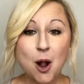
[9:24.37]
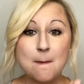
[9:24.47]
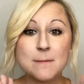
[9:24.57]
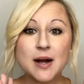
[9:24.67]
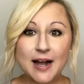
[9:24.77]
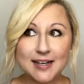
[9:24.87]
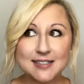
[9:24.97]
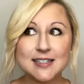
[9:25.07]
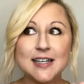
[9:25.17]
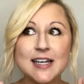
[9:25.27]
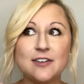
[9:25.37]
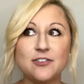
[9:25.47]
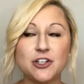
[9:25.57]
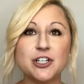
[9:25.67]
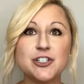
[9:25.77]
But if
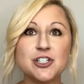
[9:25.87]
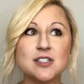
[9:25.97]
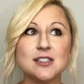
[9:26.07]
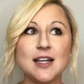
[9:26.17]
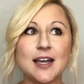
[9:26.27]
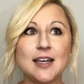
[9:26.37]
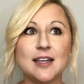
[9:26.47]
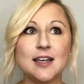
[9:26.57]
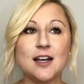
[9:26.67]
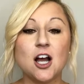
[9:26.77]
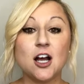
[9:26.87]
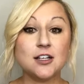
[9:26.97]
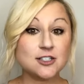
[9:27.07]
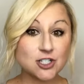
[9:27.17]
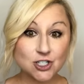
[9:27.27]
you're just like
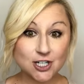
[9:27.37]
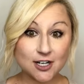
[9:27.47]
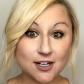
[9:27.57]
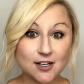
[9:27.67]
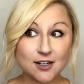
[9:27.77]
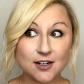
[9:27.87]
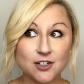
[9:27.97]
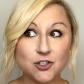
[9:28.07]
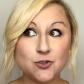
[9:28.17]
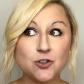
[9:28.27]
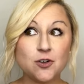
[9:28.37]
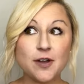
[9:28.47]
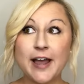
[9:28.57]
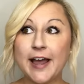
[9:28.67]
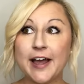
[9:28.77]
unsure, you don't
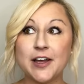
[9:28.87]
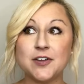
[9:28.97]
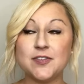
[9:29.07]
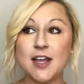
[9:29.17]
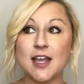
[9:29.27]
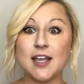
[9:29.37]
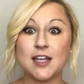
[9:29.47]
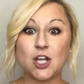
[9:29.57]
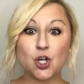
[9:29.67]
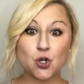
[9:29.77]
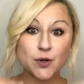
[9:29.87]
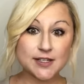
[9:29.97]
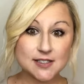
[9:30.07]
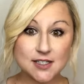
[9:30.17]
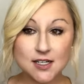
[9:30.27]
have a
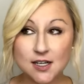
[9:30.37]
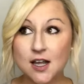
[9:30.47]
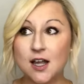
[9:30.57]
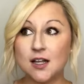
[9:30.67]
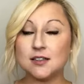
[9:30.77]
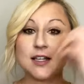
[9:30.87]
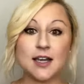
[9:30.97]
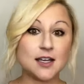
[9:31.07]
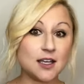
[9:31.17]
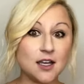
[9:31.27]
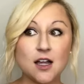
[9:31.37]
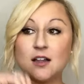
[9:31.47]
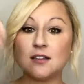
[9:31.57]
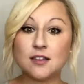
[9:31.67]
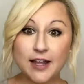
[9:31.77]
crazy like
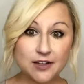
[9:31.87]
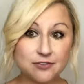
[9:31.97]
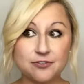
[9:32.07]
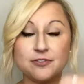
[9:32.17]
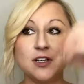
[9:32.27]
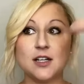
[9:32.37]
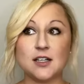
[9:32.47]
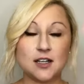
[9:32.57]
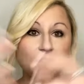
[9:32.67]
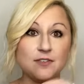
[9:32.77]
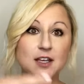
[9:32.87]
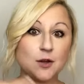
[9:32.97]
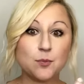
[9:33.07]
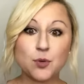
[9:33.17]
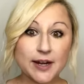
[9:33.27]
life-giving
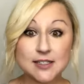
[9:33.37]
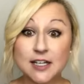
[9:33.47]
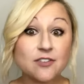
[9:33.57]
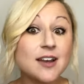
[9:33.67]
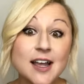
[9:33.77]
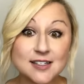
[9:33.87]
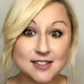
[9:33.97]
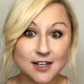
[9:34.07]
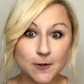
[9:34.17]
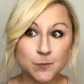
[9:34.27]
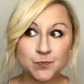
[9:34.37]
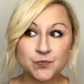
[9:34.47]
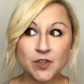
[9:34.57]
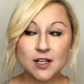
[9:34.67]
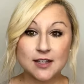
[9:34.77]
brand like Vanessa.
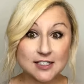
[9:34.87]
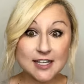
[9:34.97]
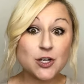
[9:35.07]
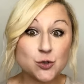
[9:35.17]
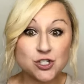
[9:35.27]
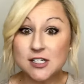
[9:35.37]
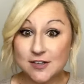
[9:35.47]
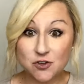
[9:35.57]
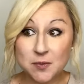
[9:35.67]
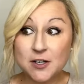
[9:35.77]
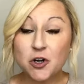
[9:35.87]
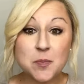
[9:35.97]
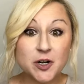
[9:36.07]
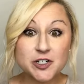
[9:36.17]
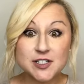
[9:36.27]
That's like who she is. If you meet her in
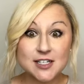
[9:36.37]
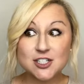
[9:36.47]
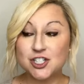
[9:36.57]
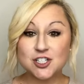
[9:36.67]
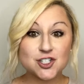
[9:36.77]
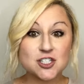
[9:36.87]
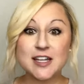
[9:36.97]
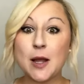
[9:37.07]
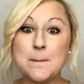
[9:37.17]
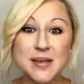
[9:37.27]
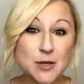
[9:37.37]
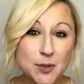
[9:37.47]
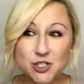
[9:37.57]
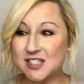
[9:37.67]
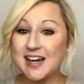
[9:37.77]
person, she's just like a big
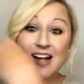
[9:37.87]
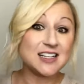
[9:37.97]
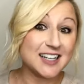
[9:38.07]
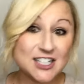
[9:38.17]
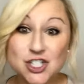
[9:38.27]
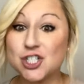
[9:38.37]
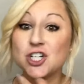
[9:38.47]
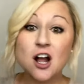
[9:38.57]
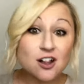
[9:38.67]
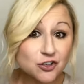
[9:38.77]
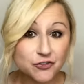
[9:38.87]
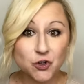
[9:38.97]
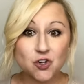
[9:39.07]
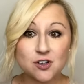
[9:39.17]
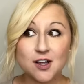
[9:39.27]
personality and she's
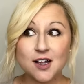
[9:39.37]
colorful.